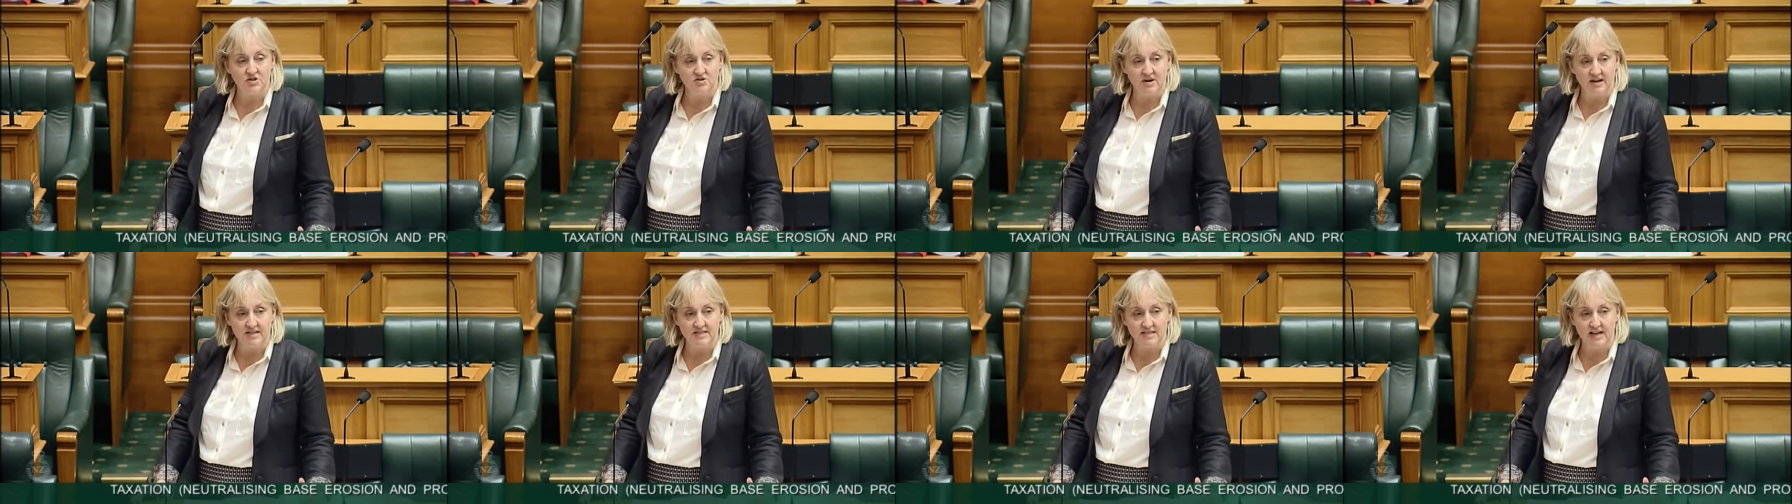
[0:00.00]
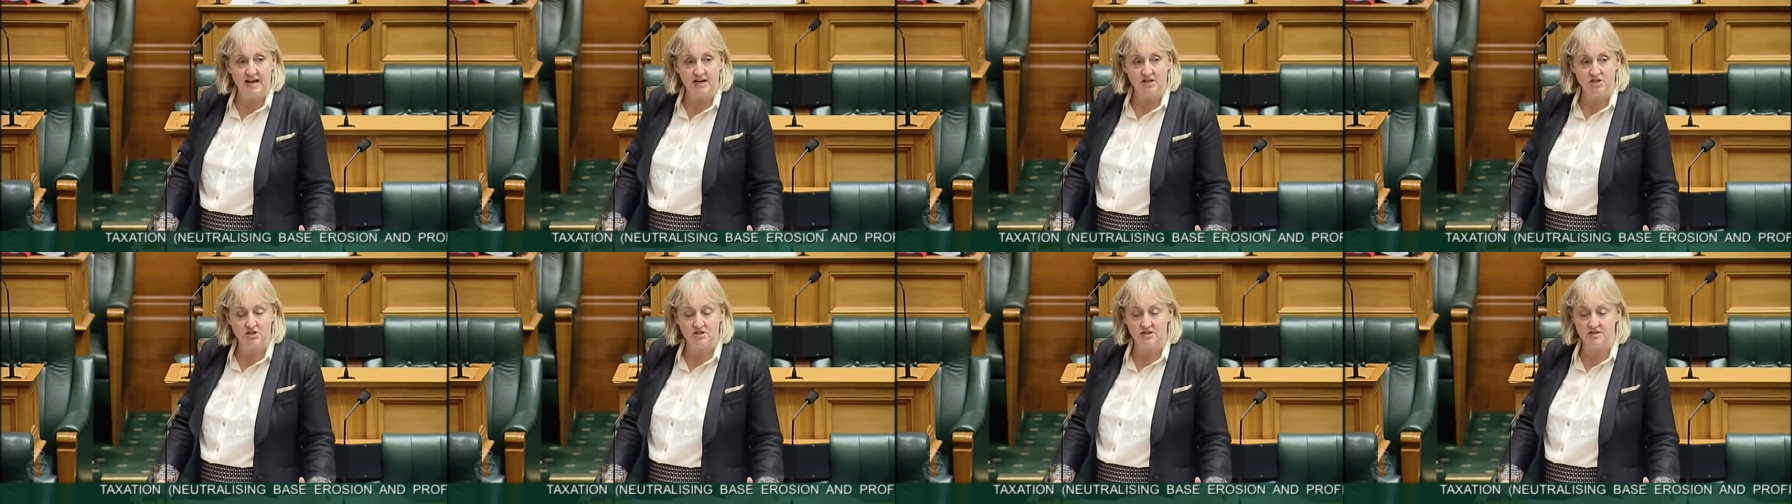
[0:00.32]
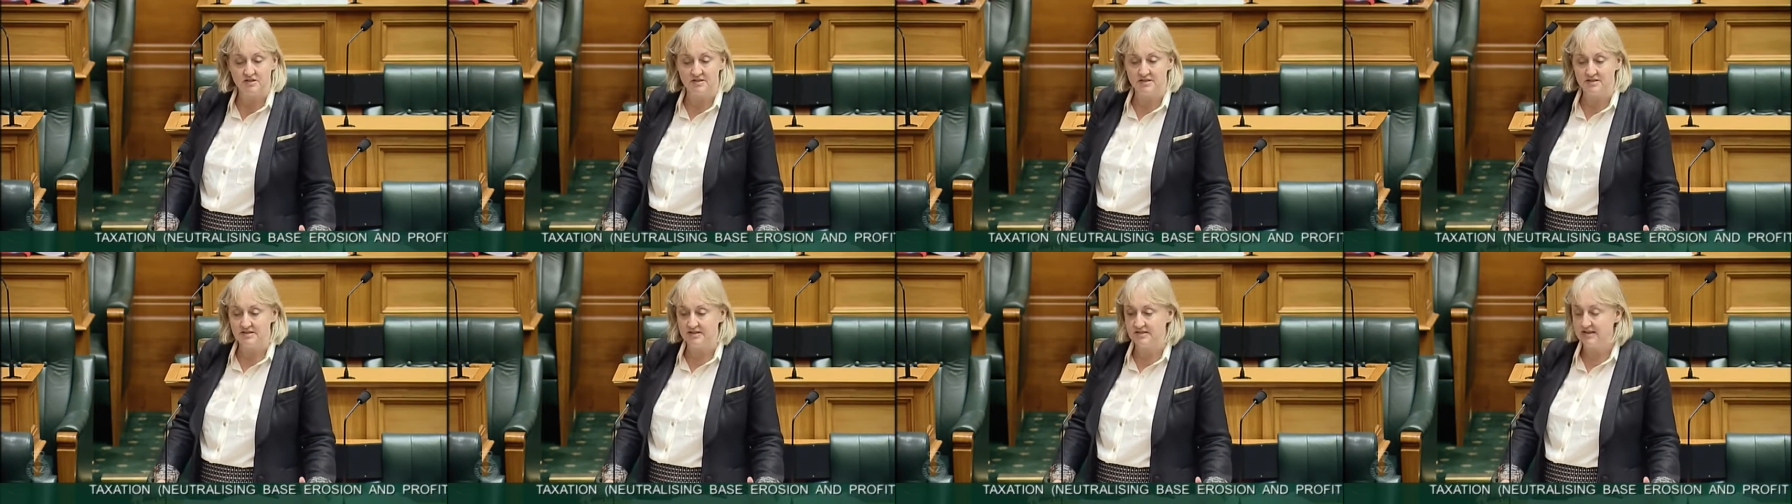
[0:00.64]

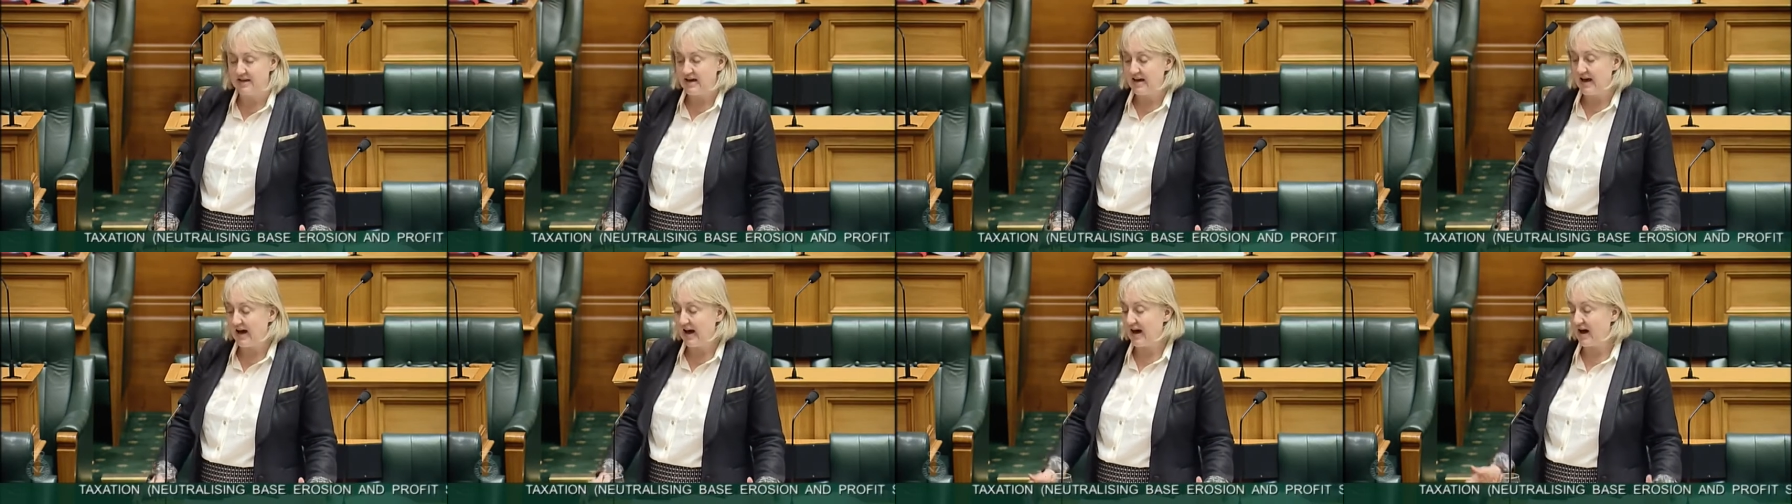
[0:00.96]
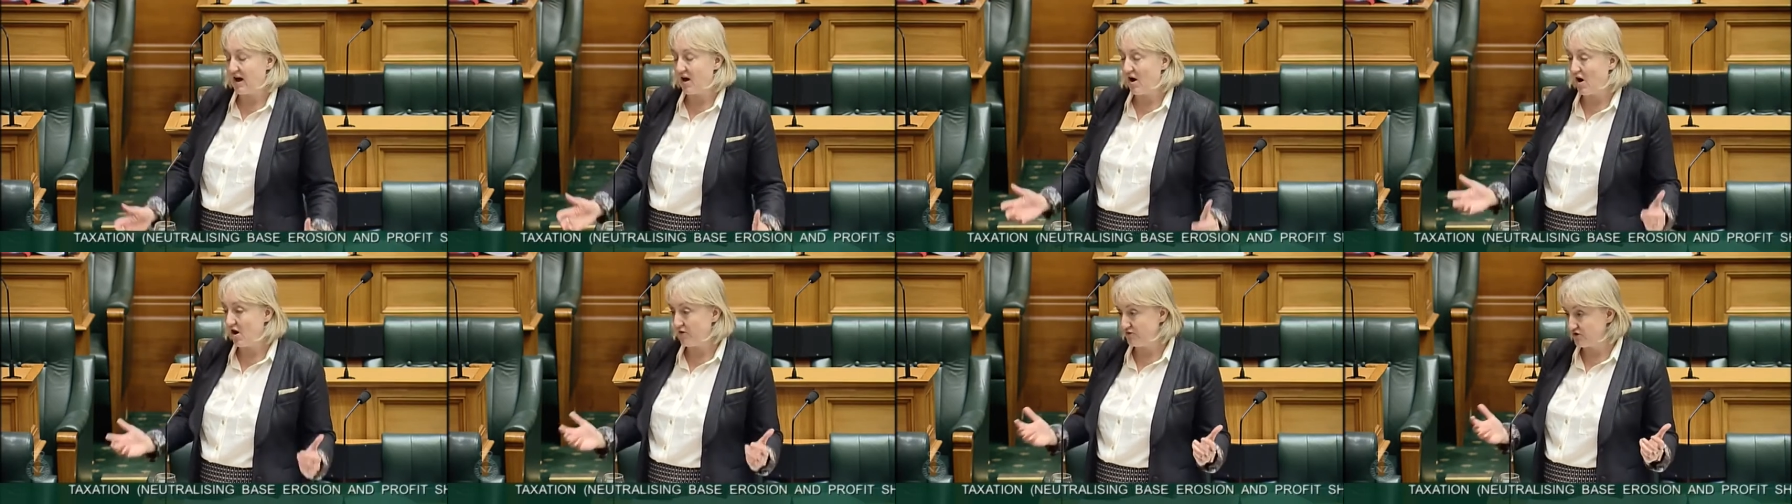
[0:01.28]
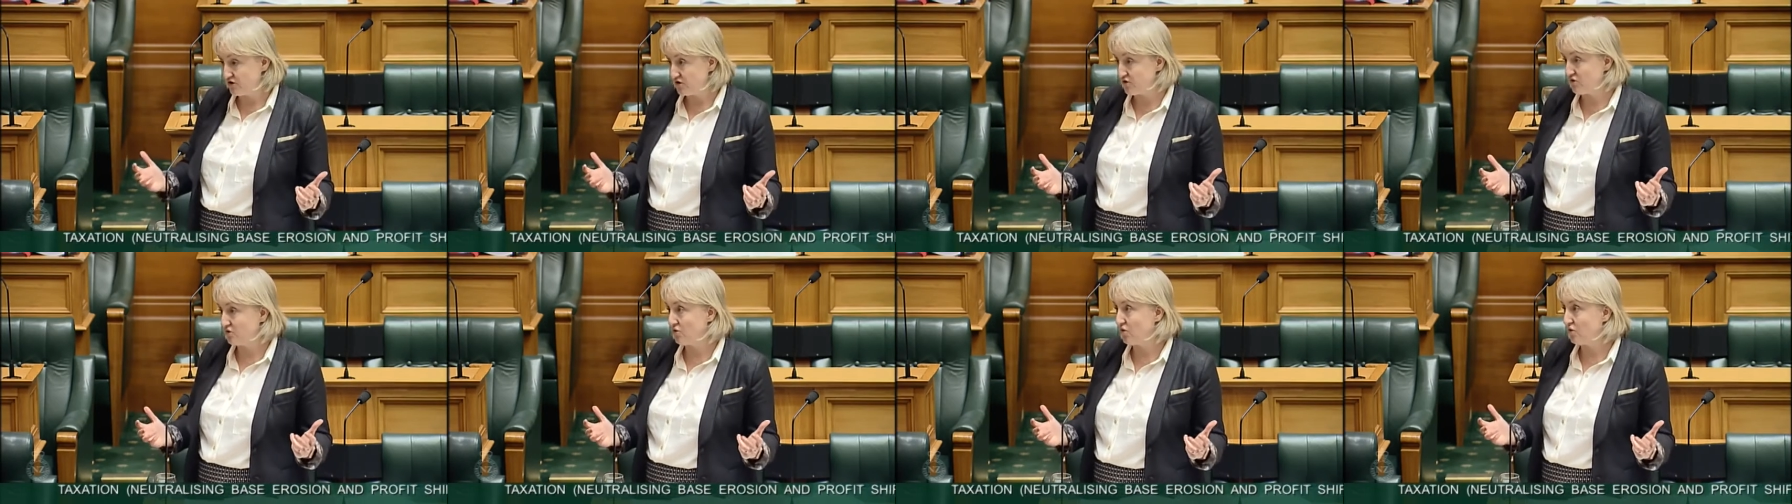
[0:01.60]
transactions uh,
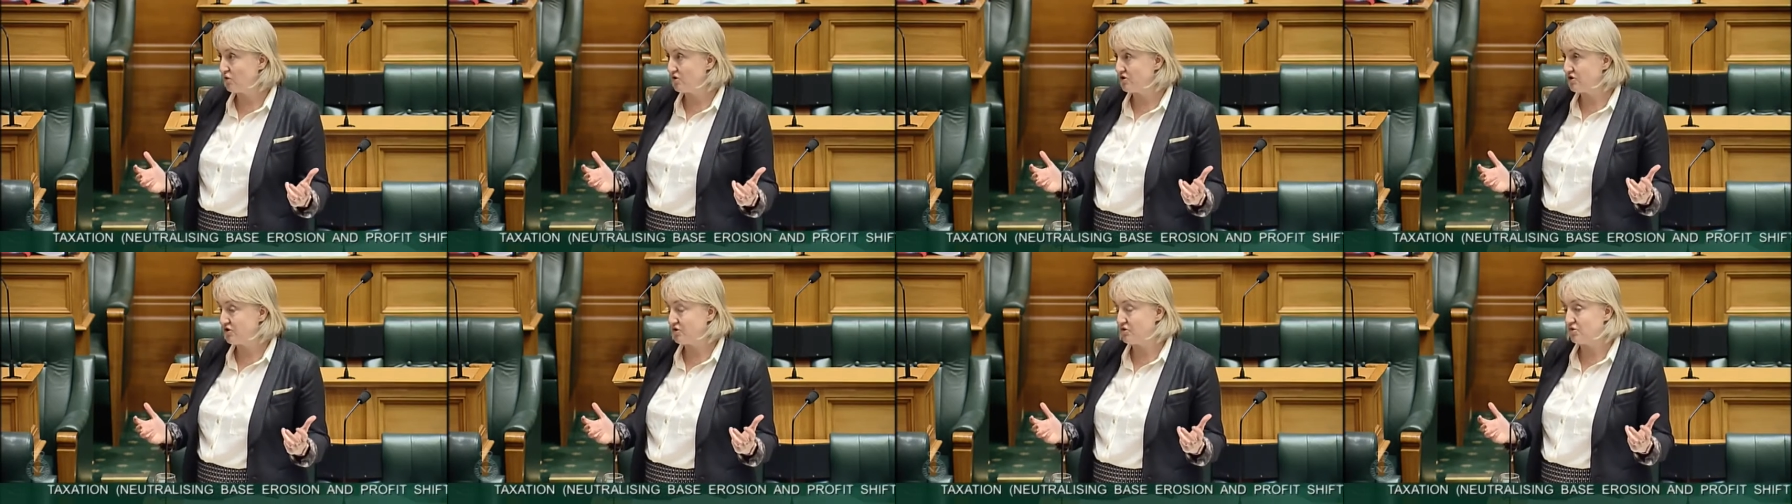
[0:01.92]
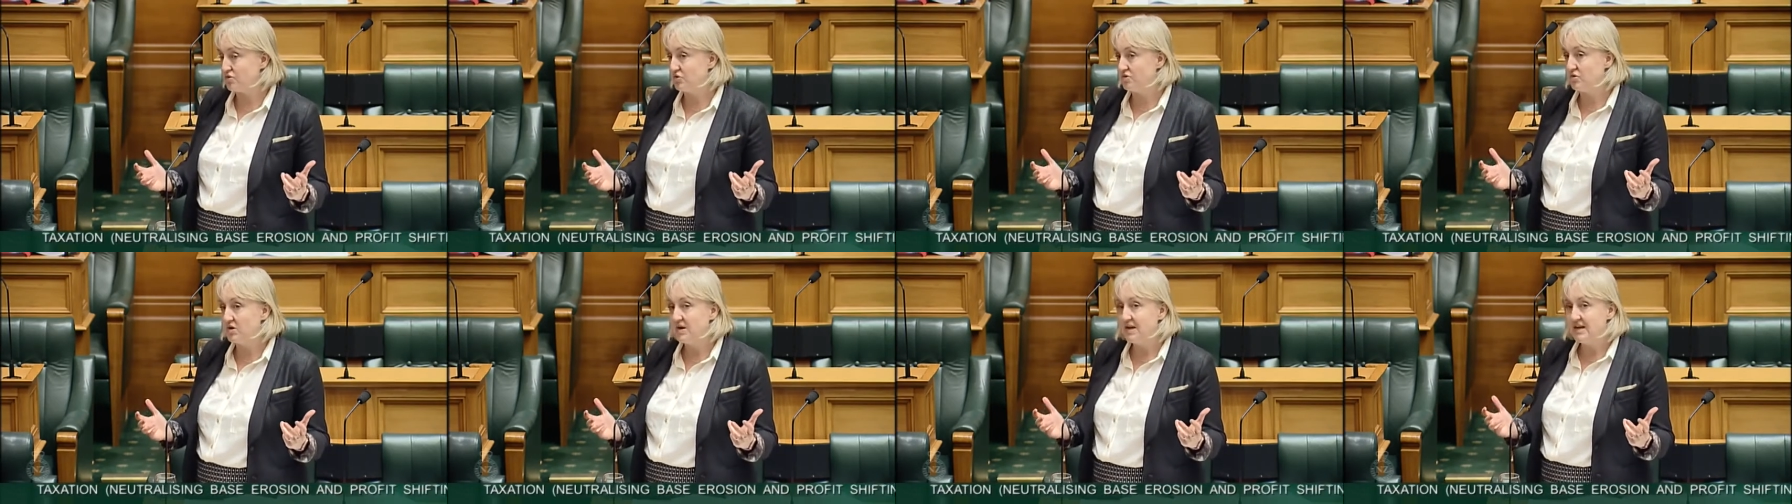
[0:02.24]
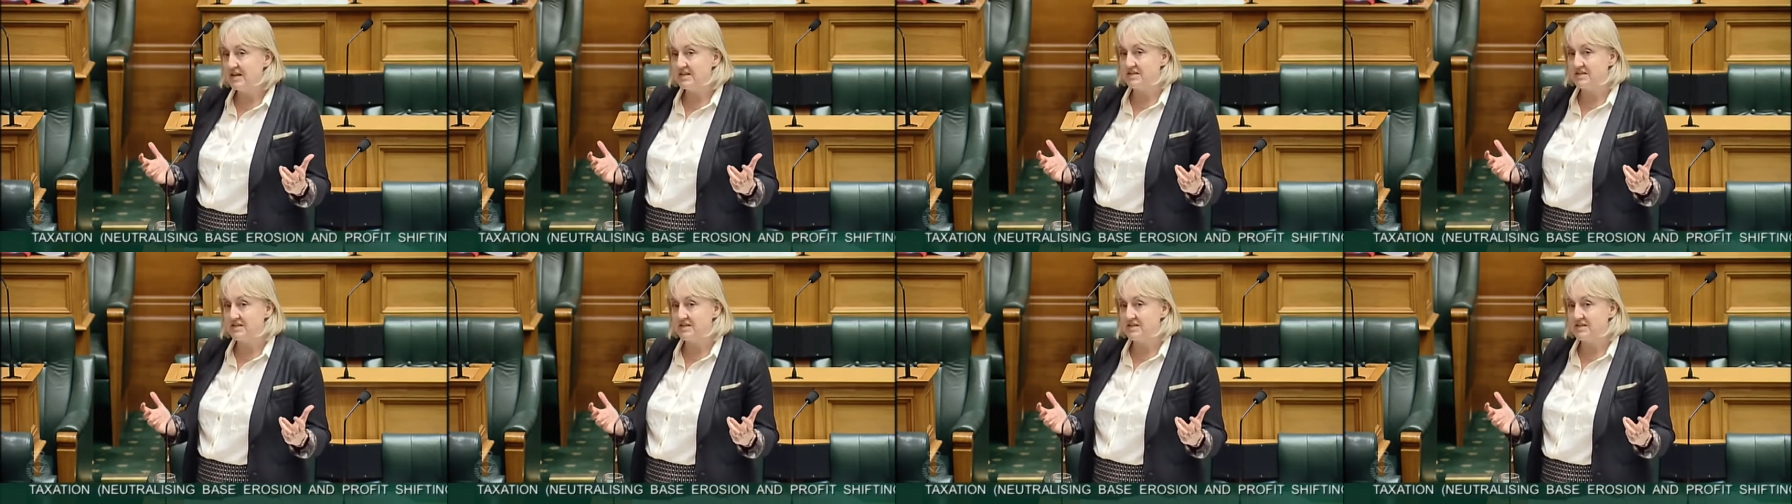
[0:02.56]
offshore to,